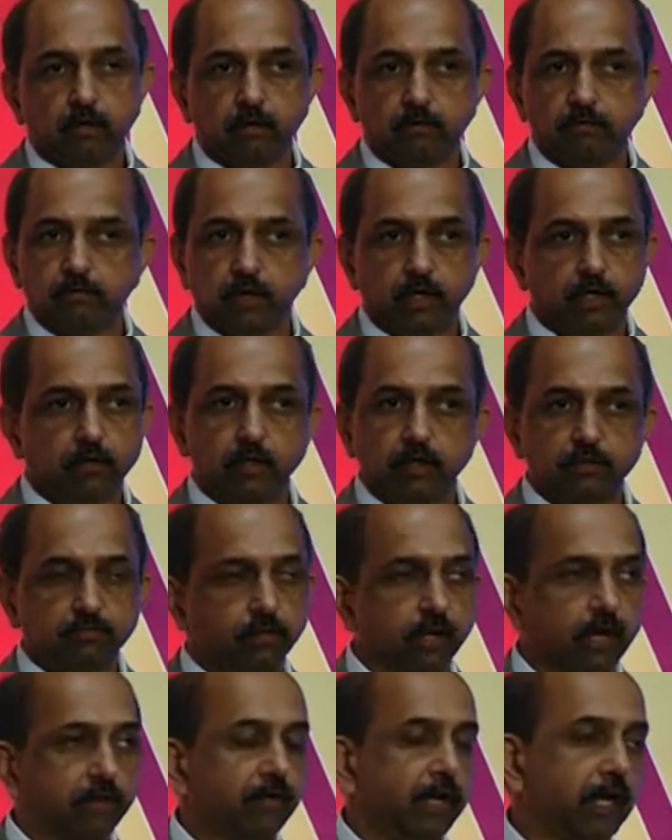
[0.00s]
No, it
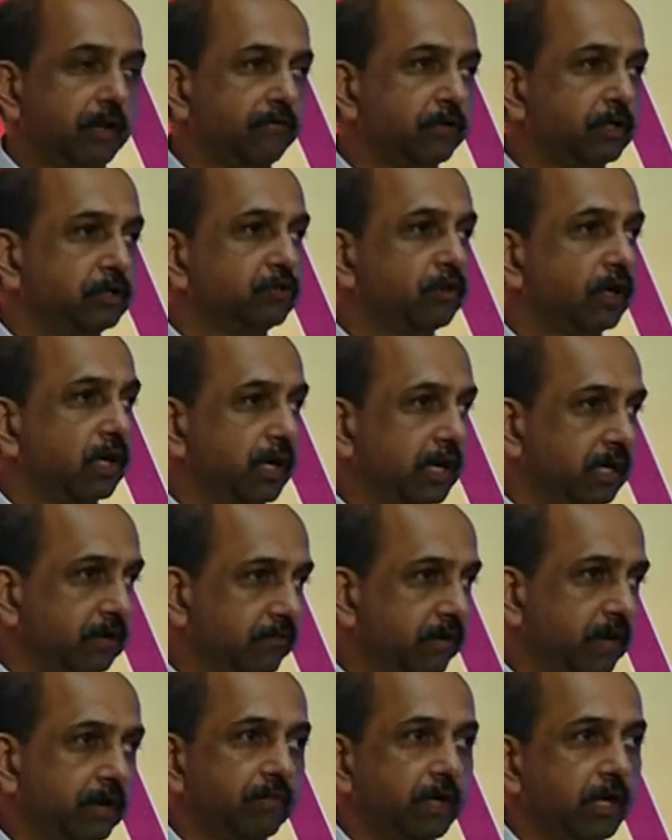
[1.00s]
was very, very visual
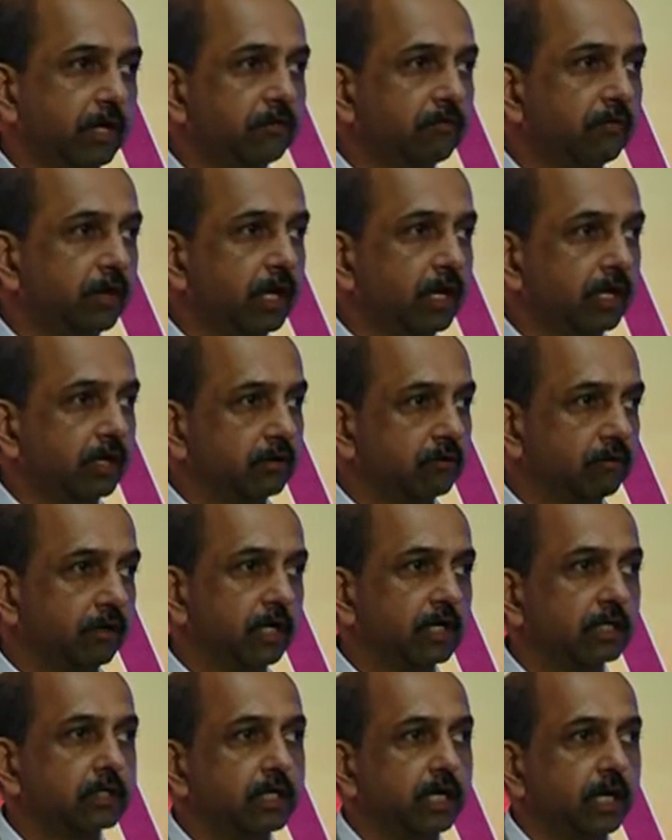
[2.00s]
and very, very unique
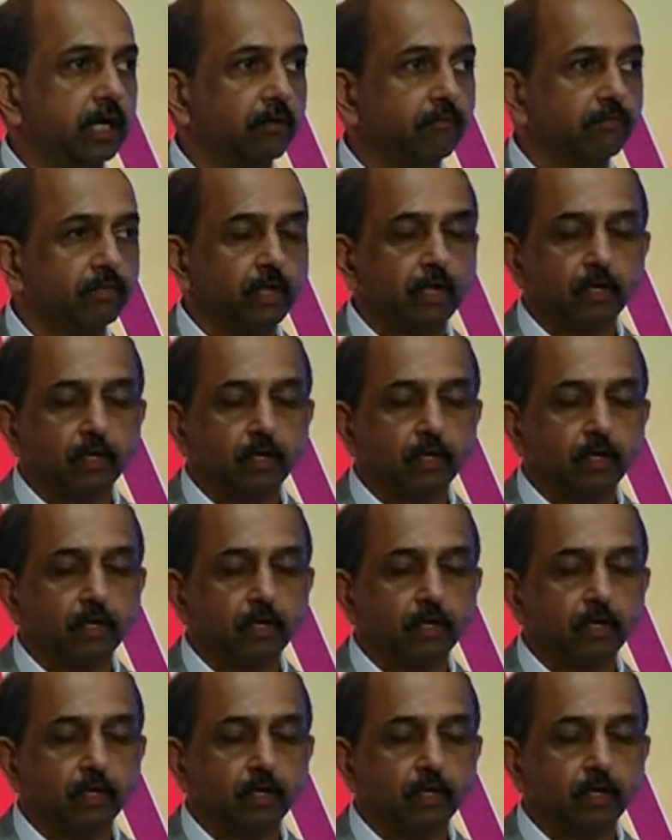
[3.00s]
to understand.